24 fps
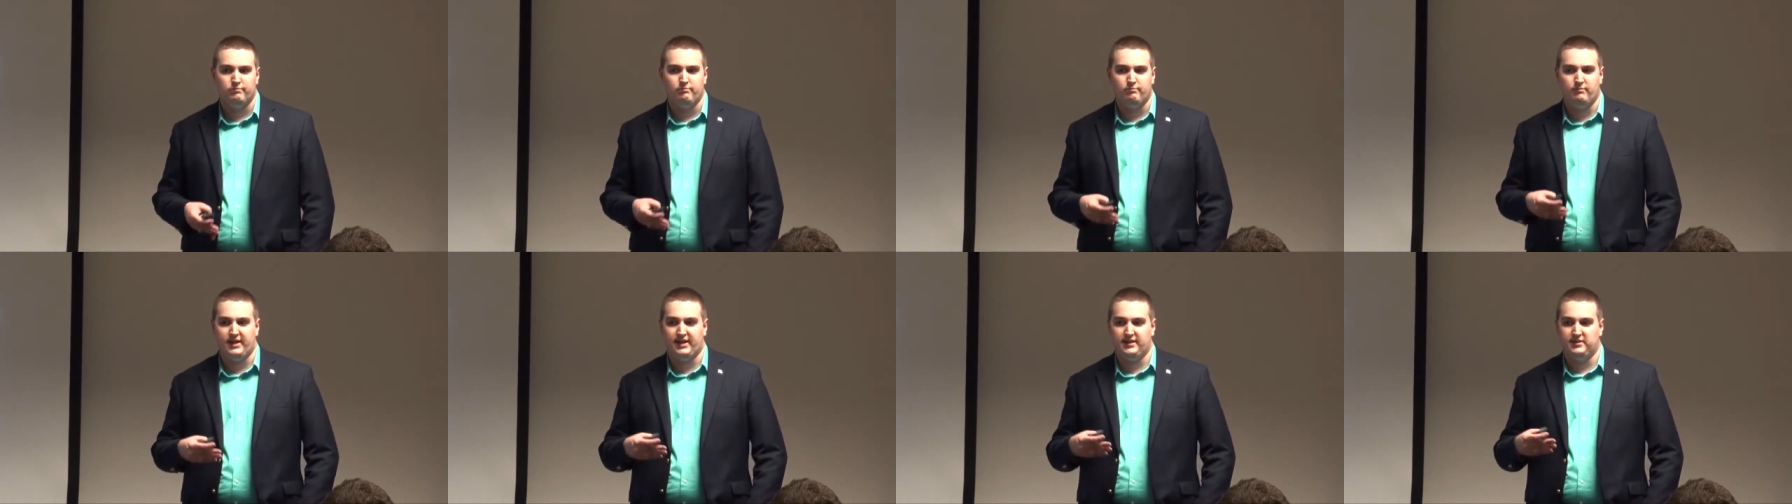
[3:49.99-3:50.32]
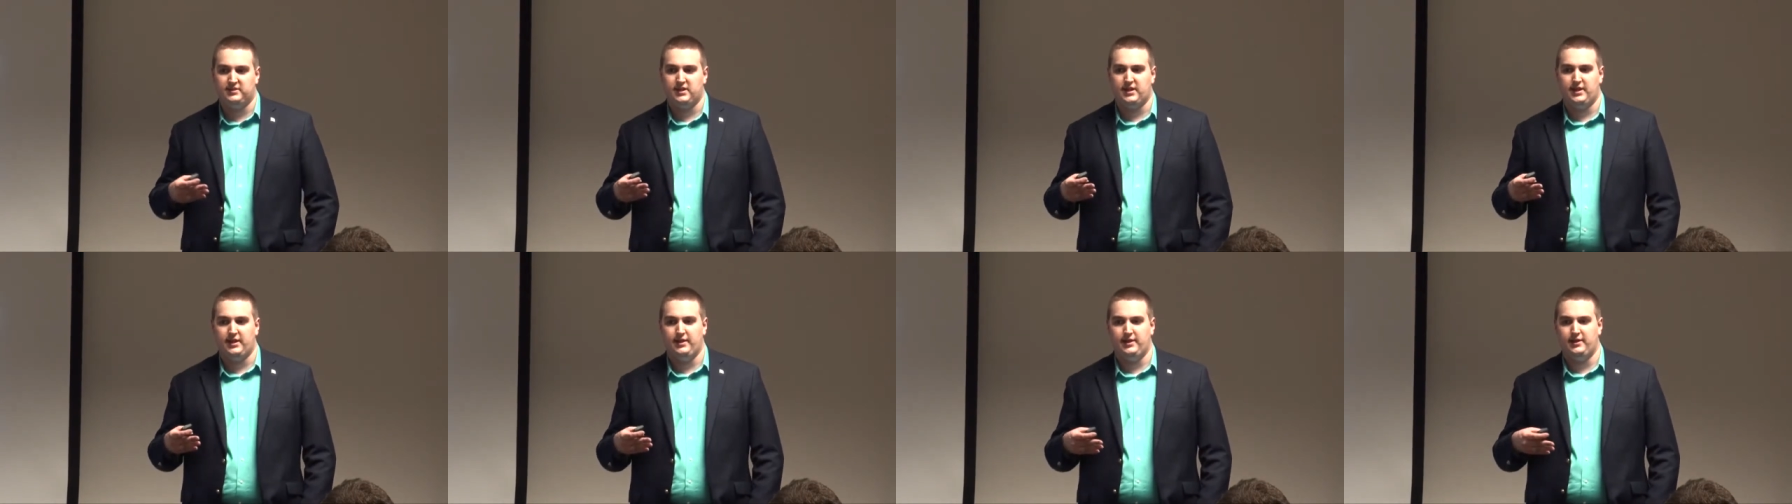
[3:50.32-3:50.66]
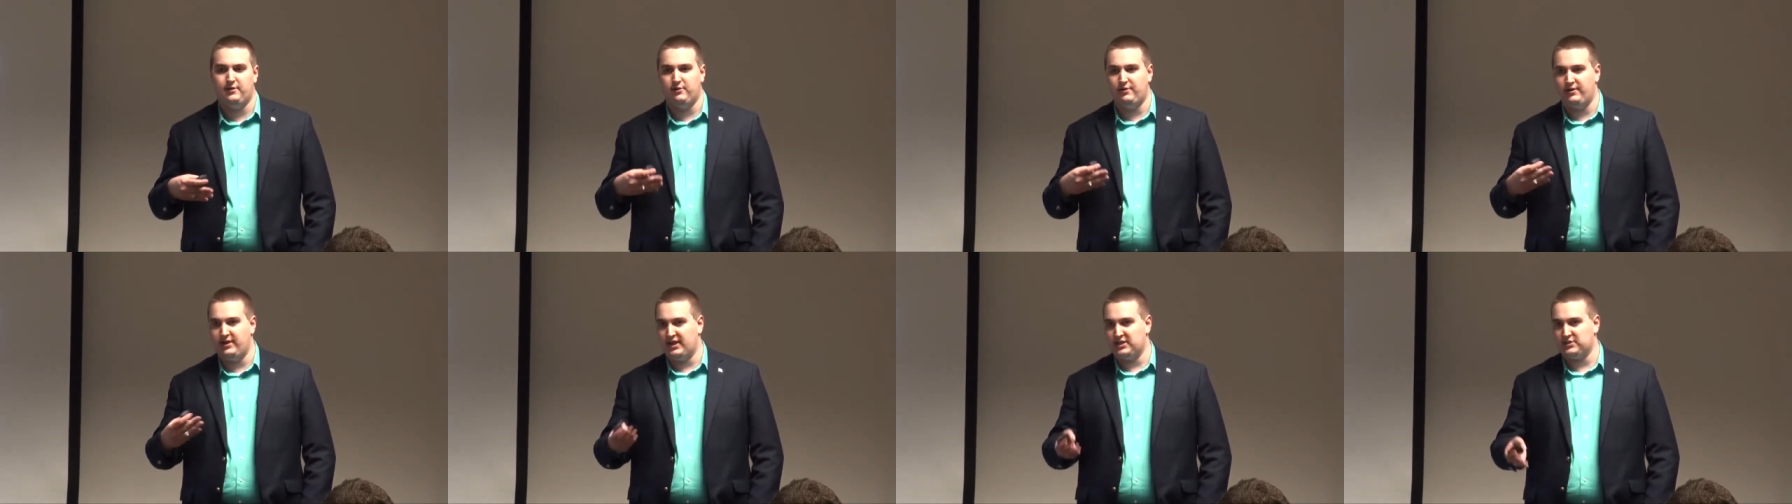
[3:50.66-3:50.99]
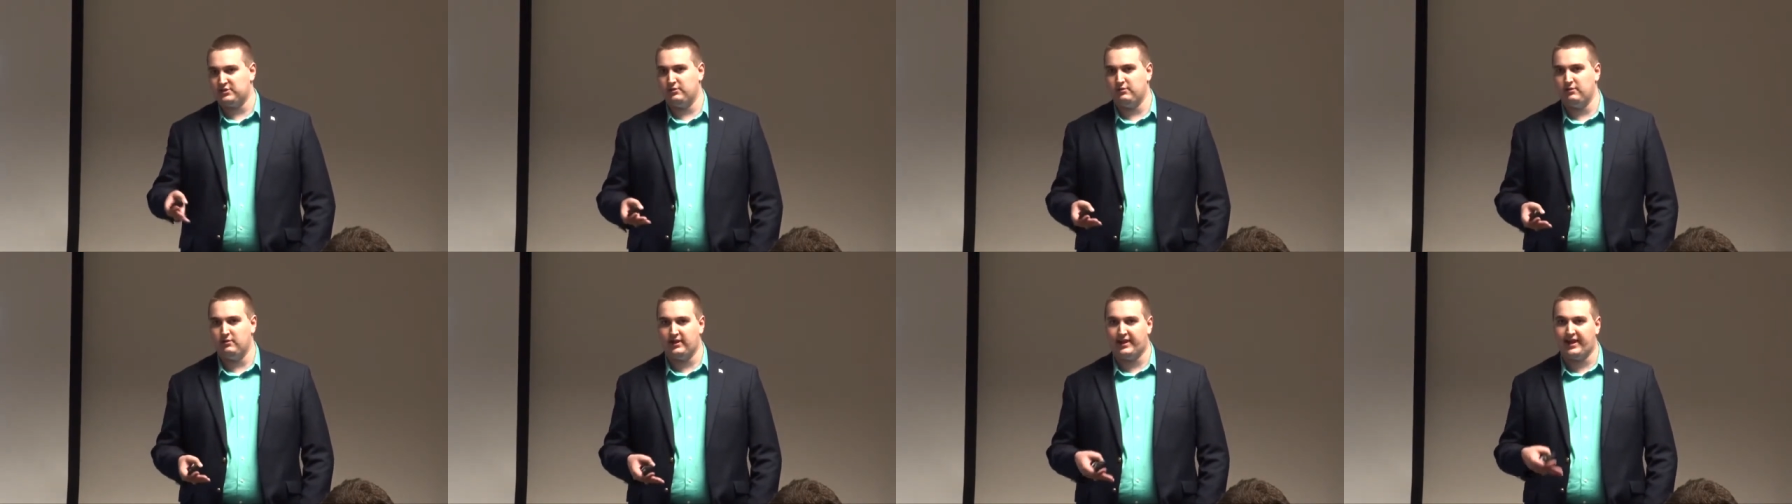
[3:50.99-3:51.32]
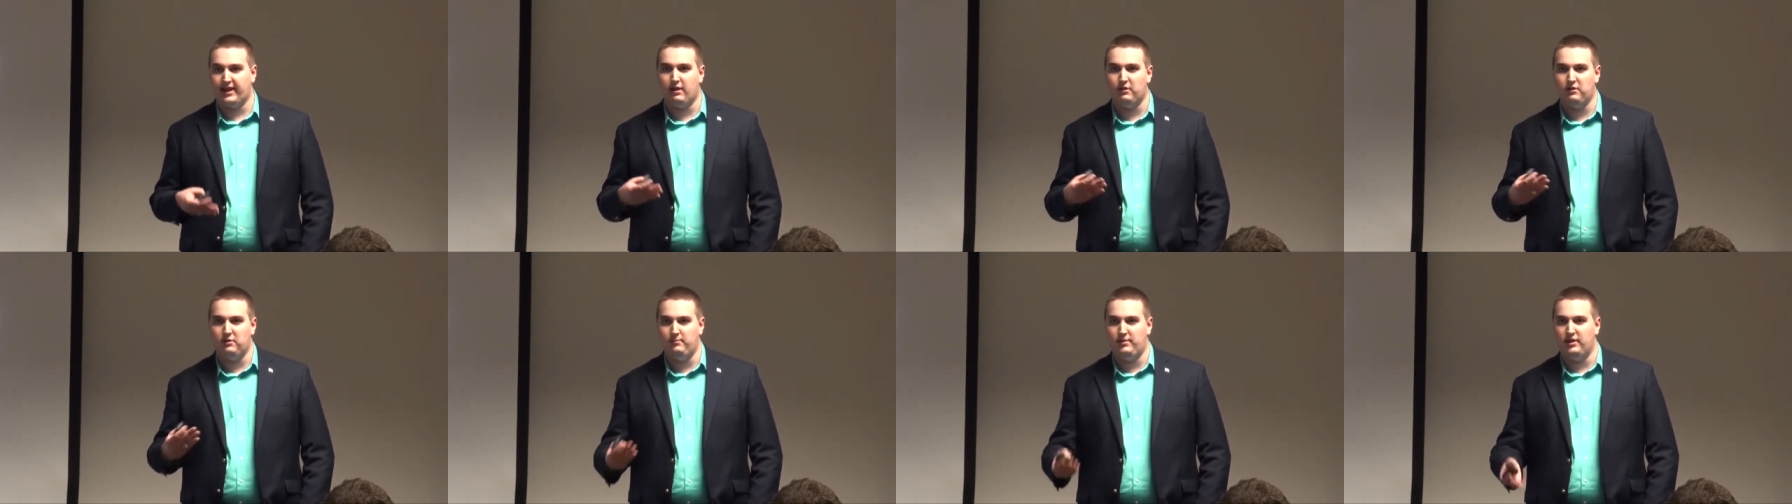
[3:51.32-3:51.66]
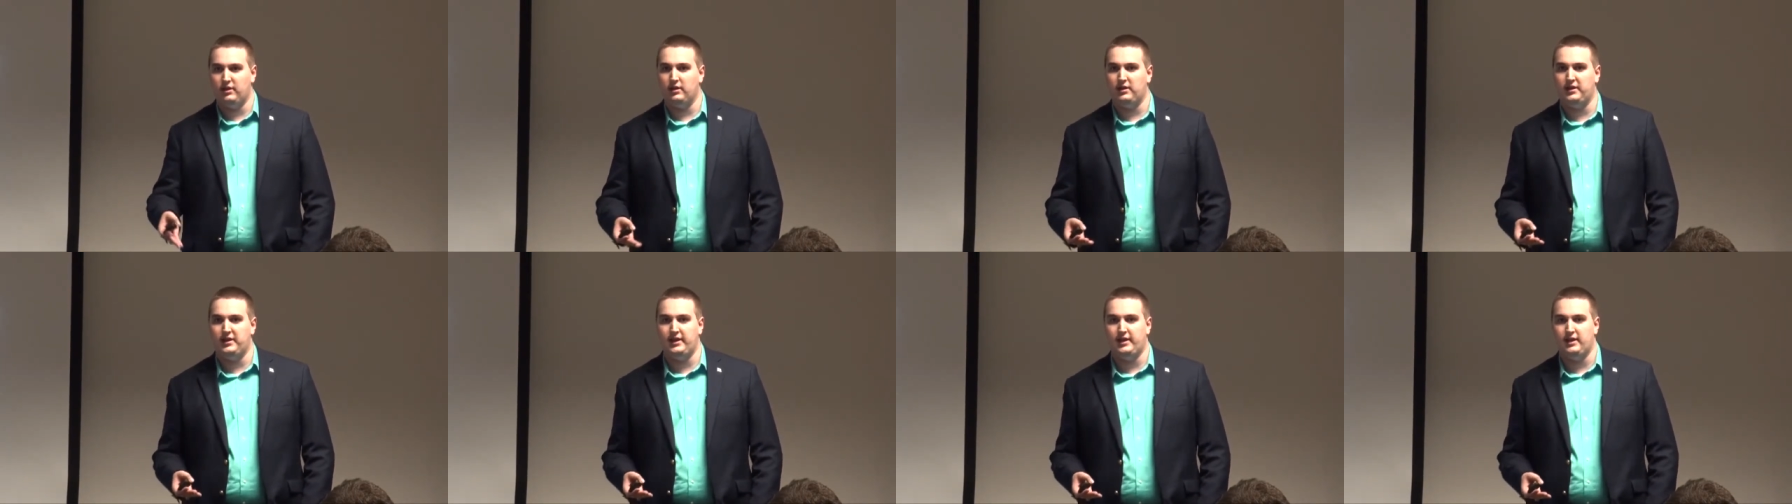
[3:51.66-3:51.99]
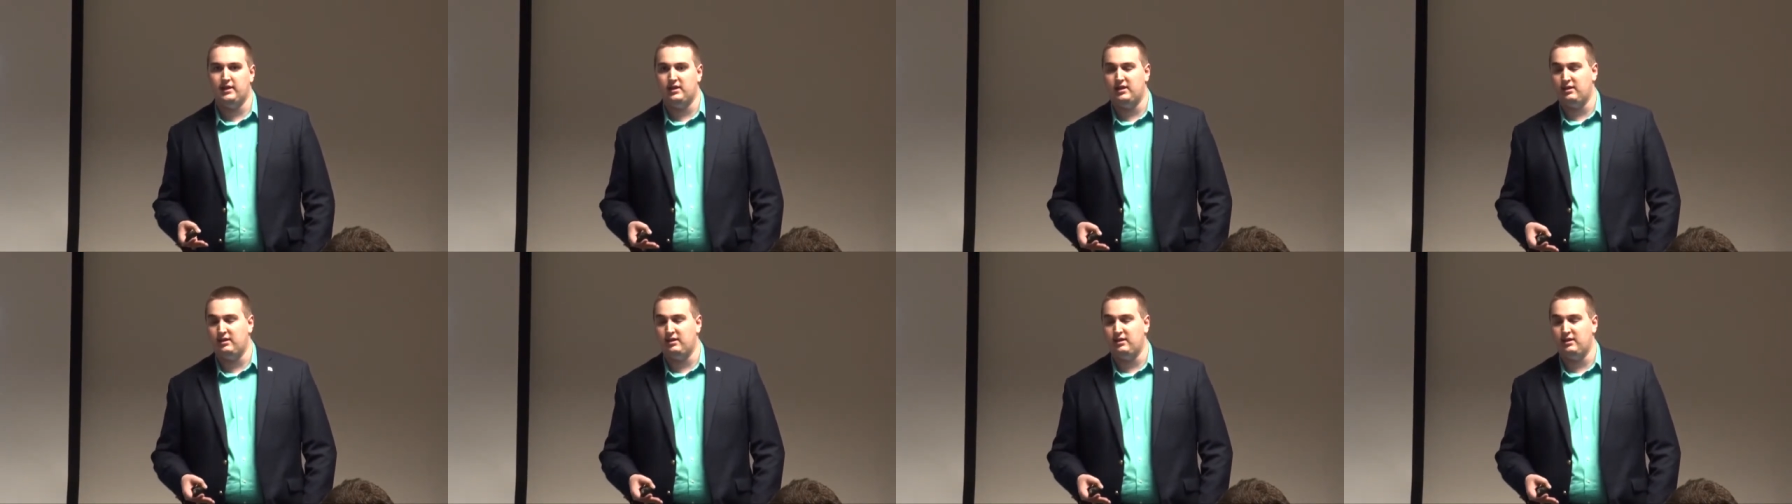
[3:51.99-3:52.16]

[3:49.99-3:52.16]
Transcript: maintain international accountability